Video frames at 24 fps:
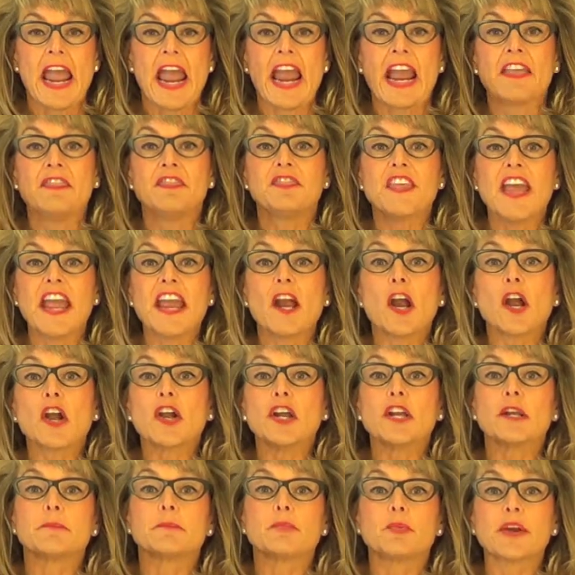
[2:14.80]
And they are
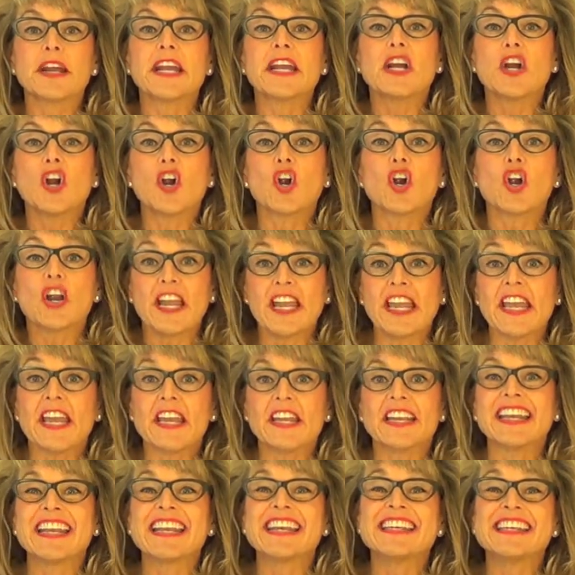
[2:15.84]
going to bring her
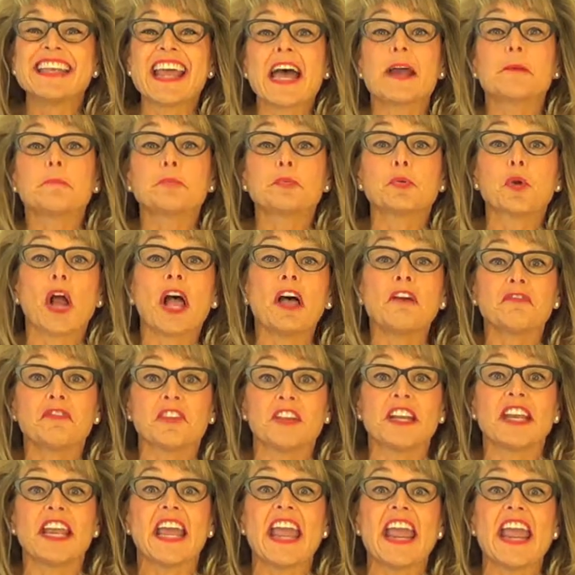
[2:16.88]
in net
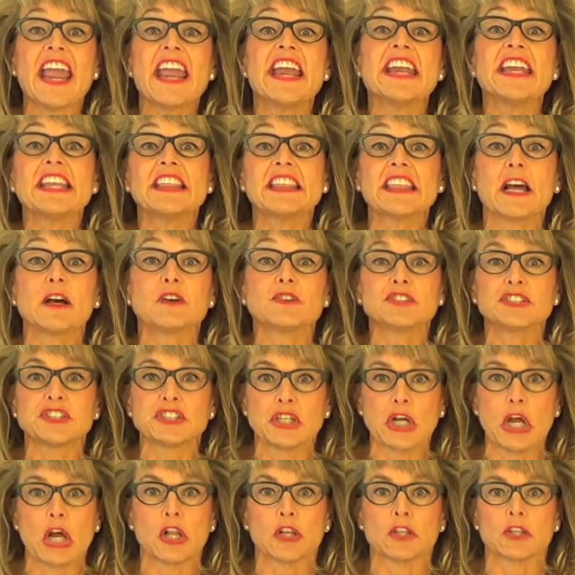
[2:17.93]
profit
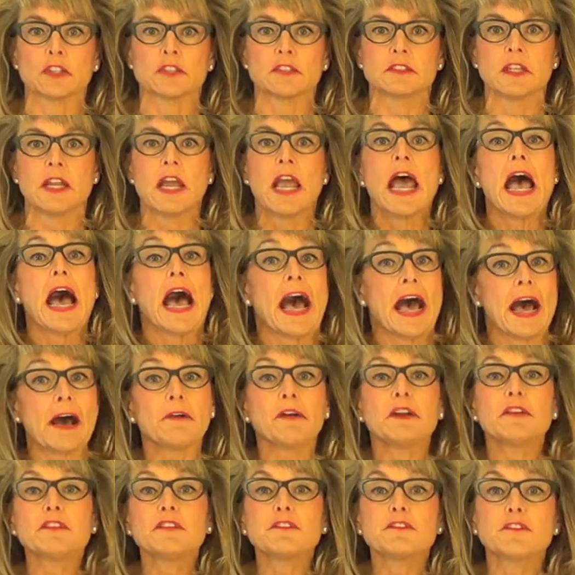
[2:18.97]
$80,000.
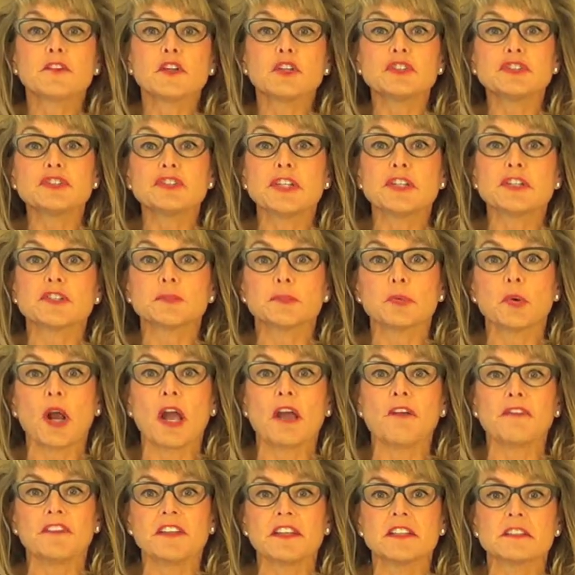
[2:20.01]
Out of the first year's
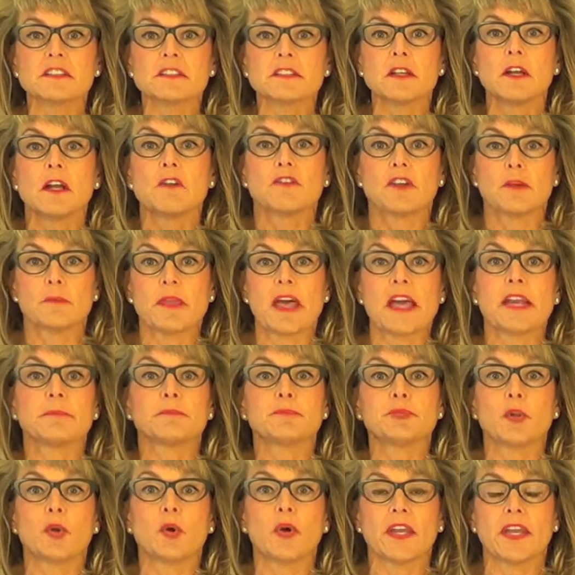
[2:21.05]
profits from that
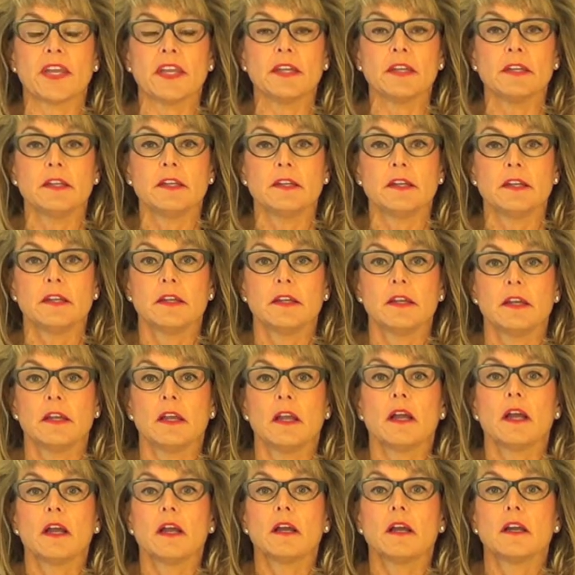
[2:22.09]
employee,
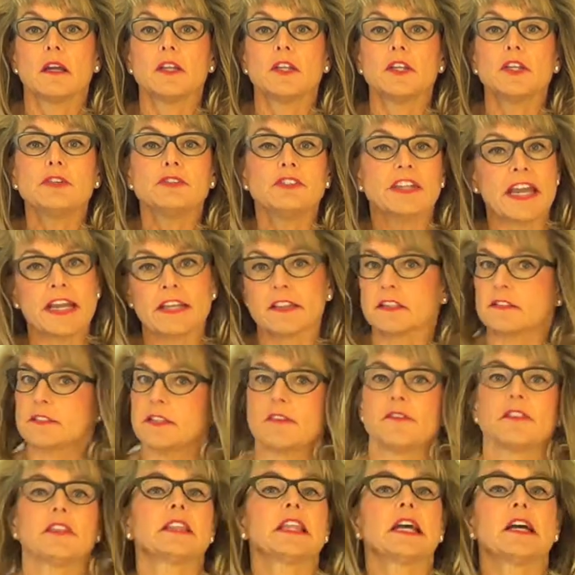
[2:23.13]
you take the
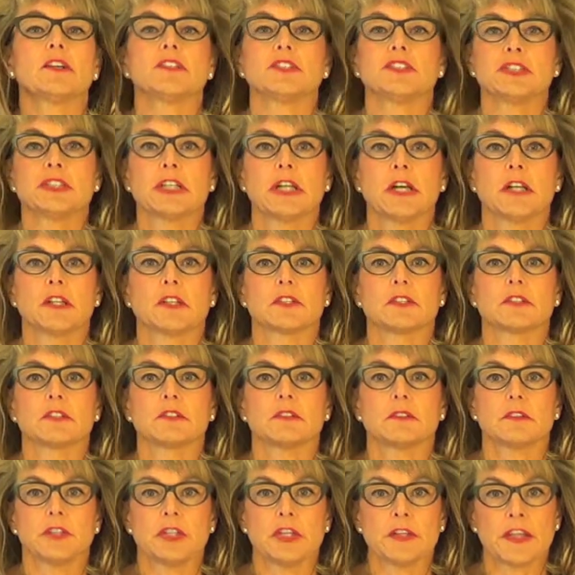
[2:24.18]

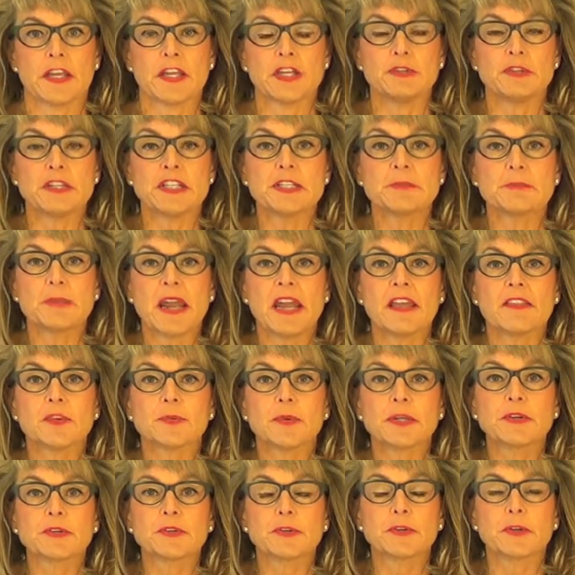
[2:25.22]
$7,000 that you need to pay the
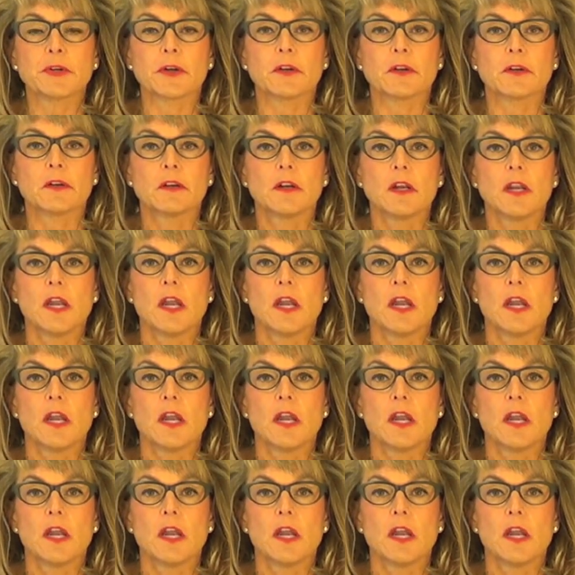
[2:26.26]
recruiter.